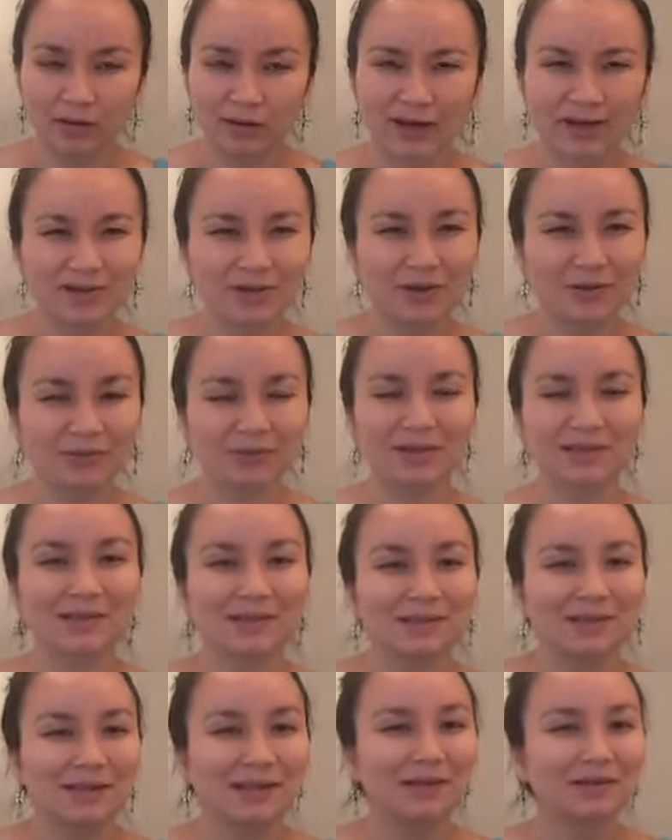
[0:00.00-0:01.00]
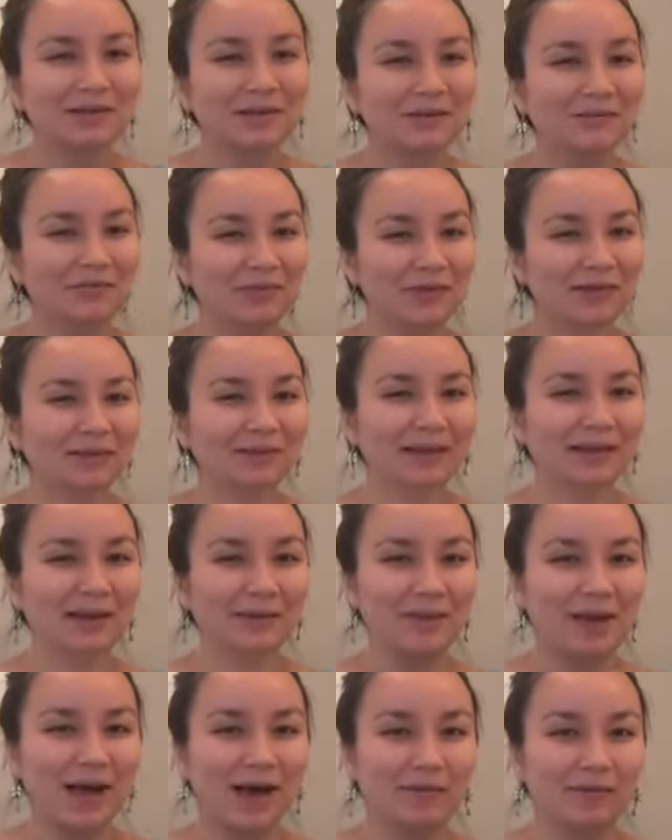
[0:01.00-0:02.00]
I don't necessarily feel like
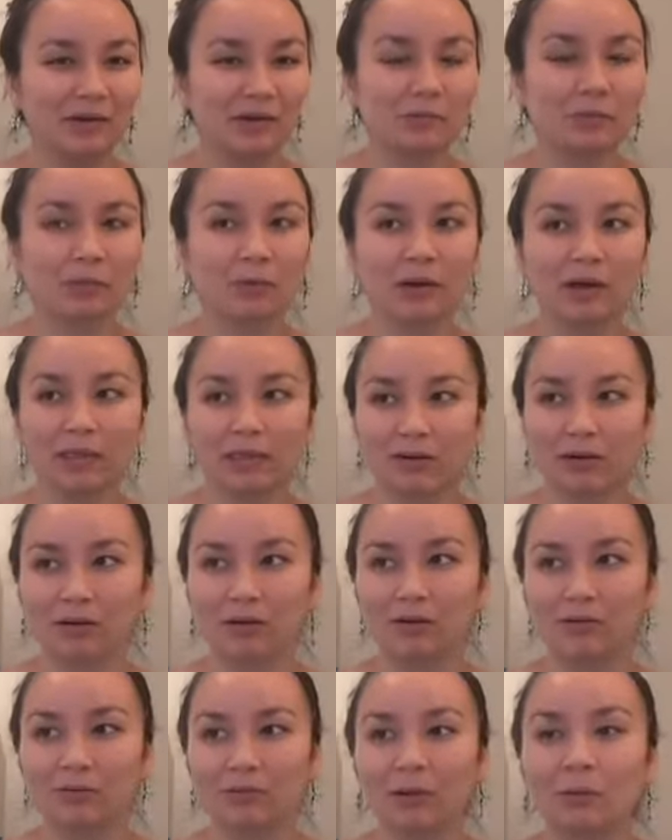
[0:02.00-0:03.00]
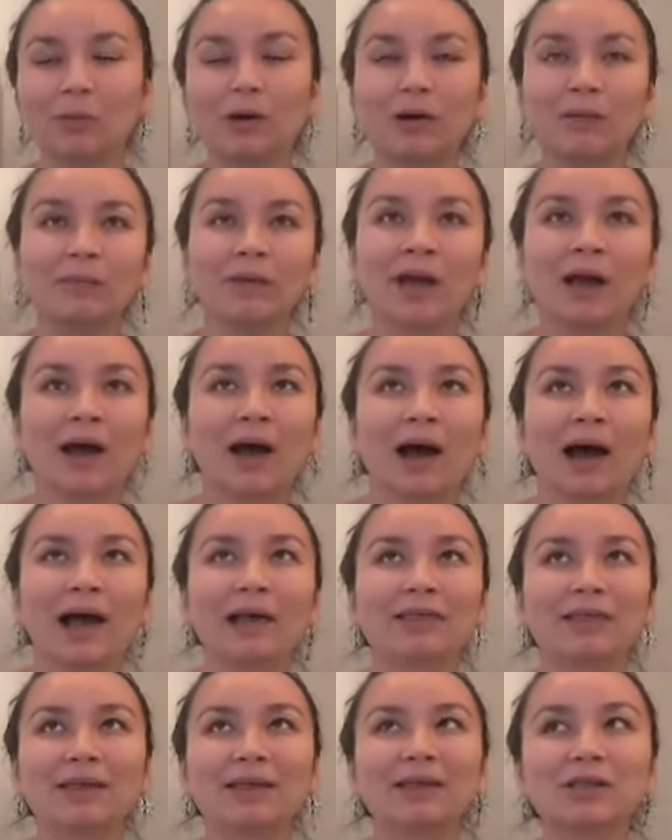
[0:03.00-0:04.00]
I'm having a boy though. Well,
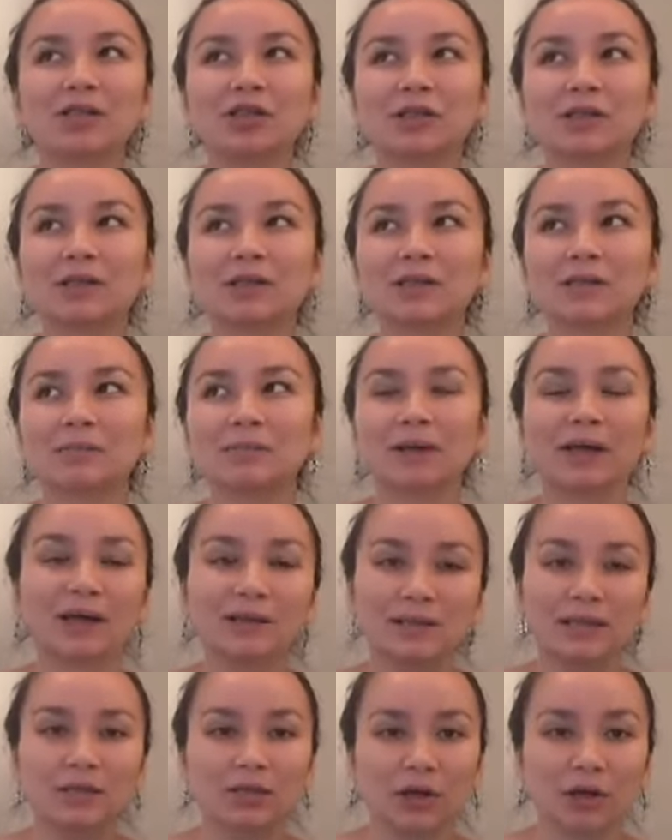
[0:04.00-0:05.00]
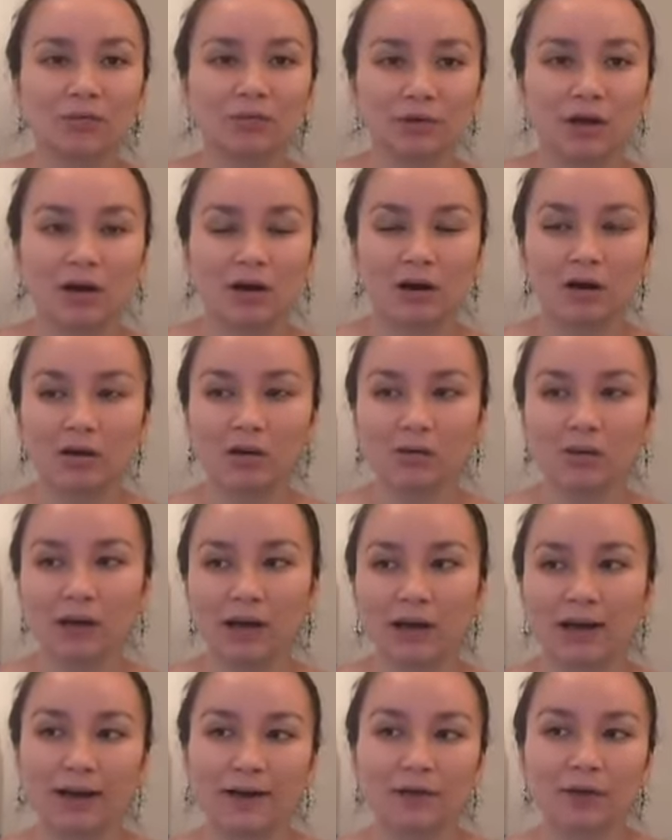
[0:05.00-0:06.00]
I think it's just because I don't know
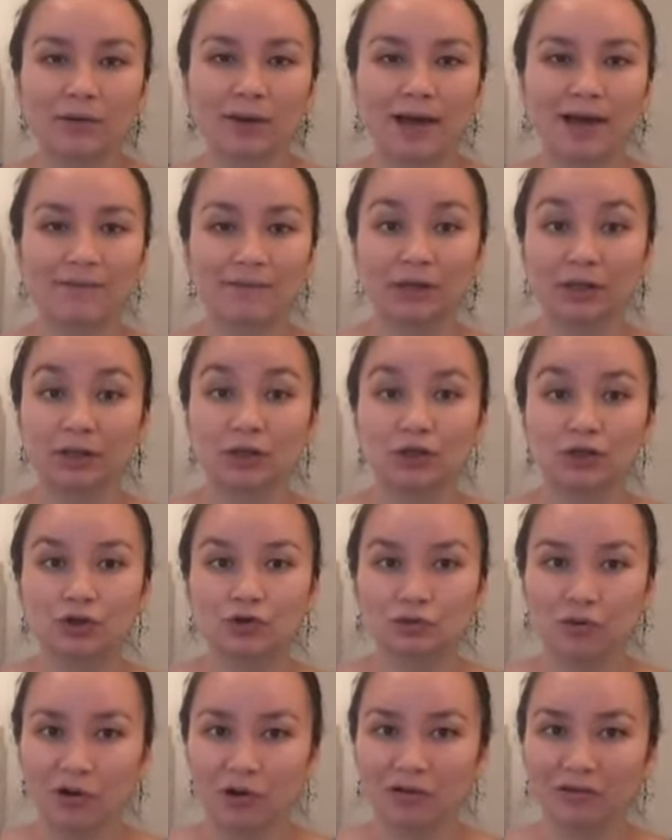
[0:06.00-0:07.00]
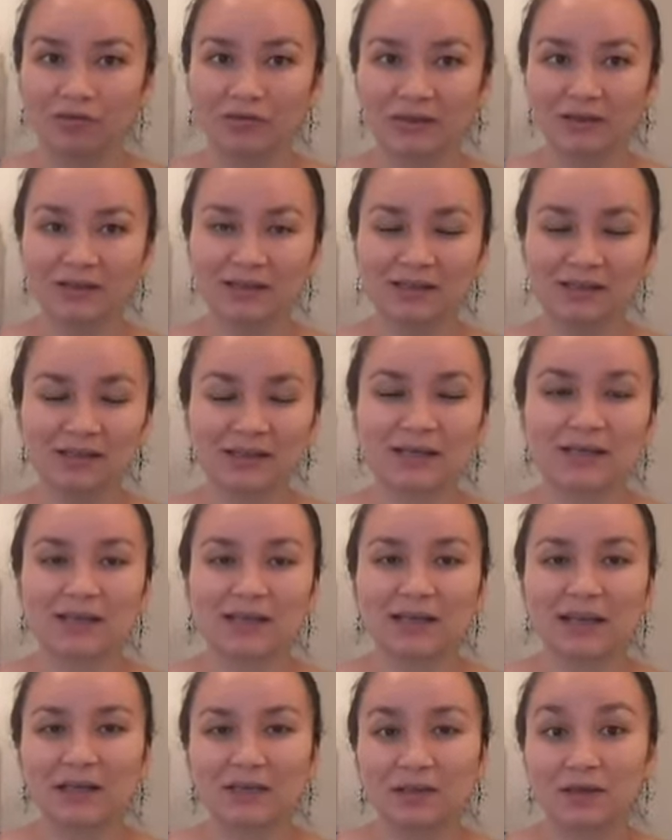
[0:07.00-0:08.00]
and I don't have any strong feelings that it's
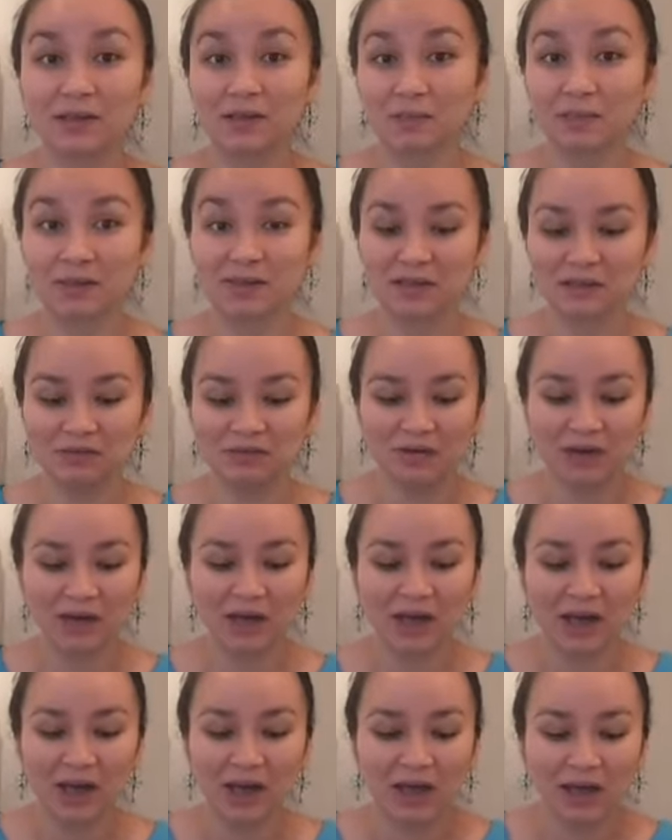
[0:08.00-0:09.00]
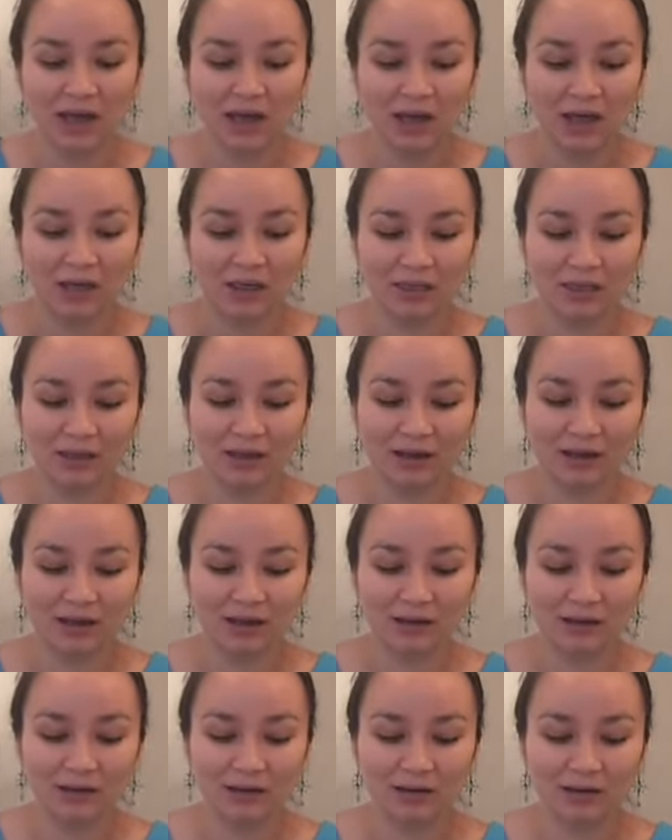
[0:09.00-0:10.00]
anything specific,
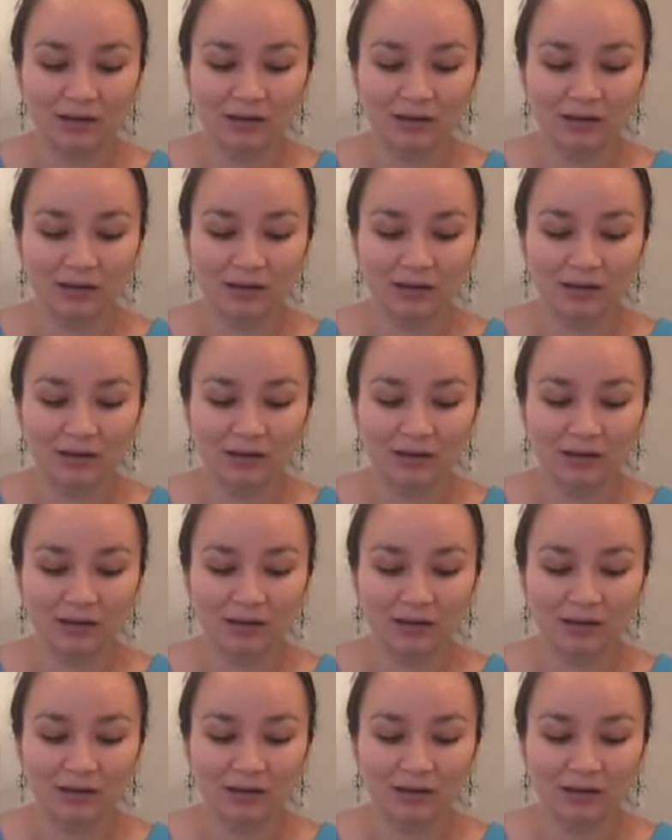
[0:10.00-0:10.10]
that,